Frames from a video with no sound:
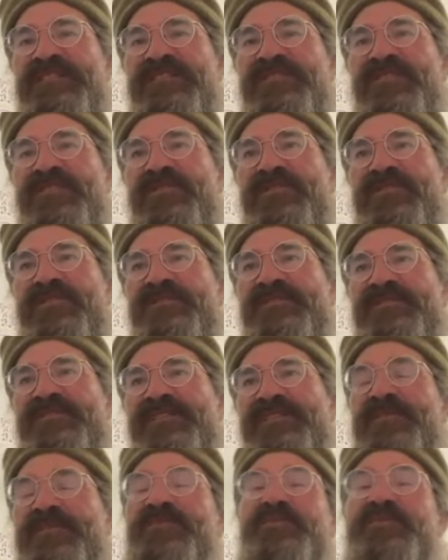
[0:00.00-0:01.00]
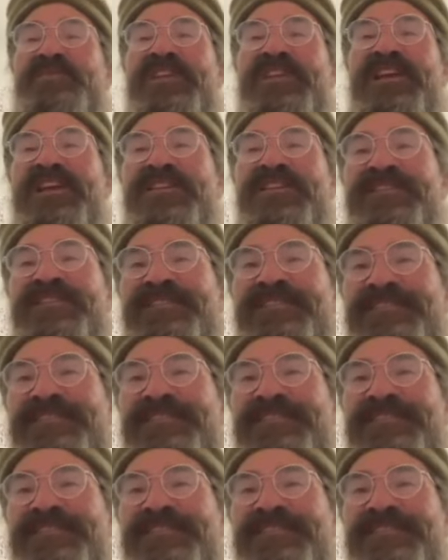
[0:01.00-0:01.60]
So it keeps me sane